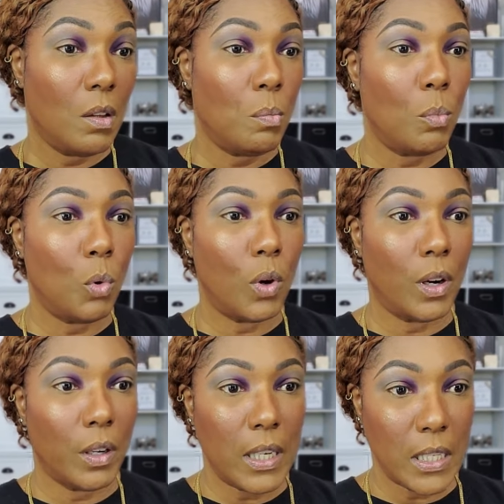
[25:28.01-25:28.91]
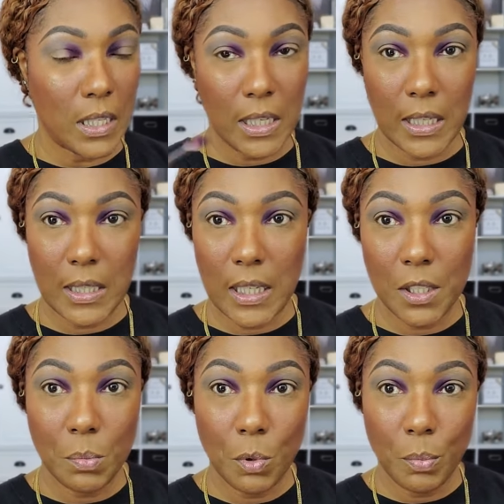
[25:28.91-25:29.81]
more easily
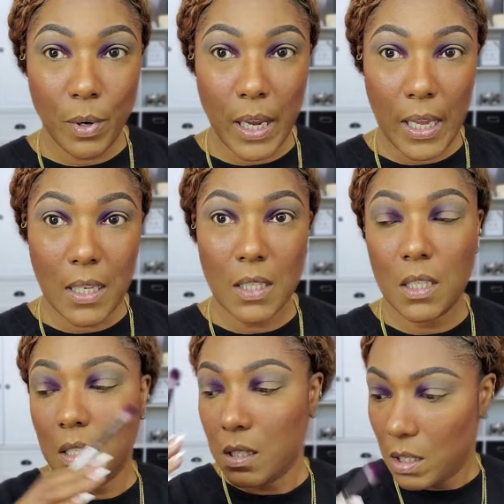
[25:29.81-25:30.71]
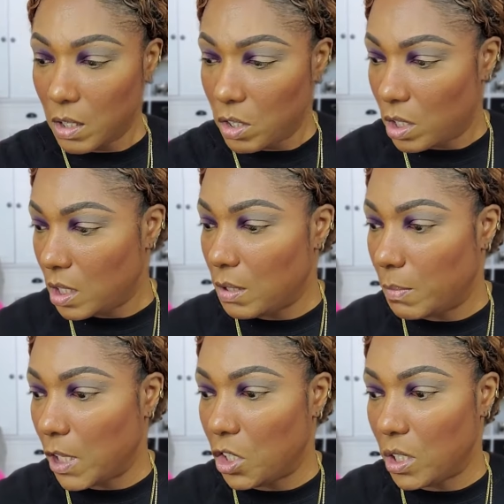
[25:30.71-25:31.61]
accessible brands just as
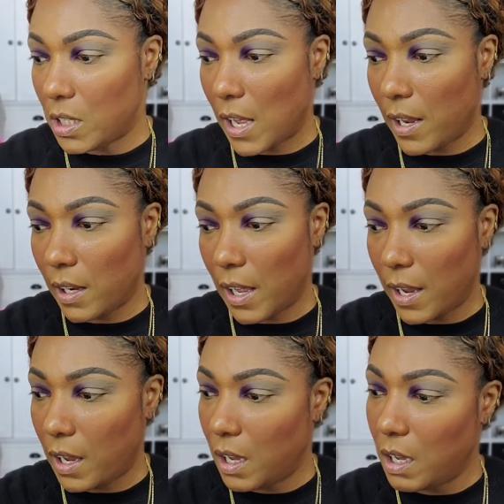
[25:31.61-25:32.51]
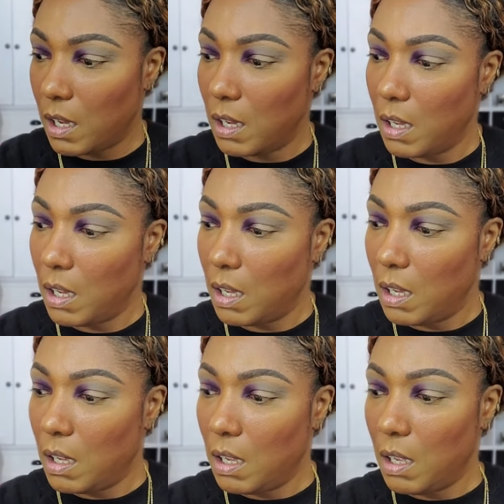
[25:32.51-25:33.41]
much as I like
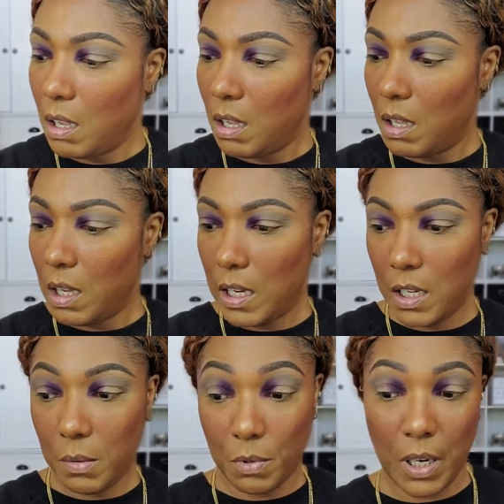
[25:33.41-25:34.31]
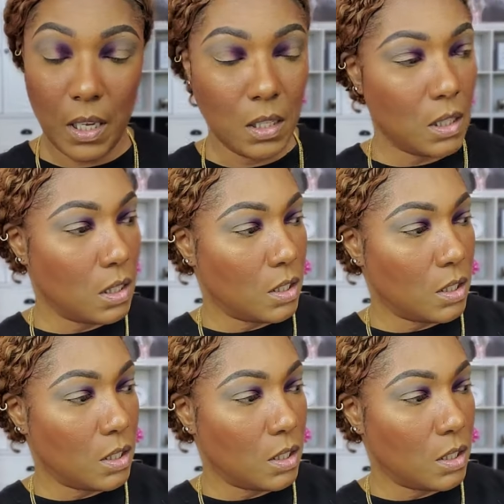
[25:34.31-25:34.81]
indie brands.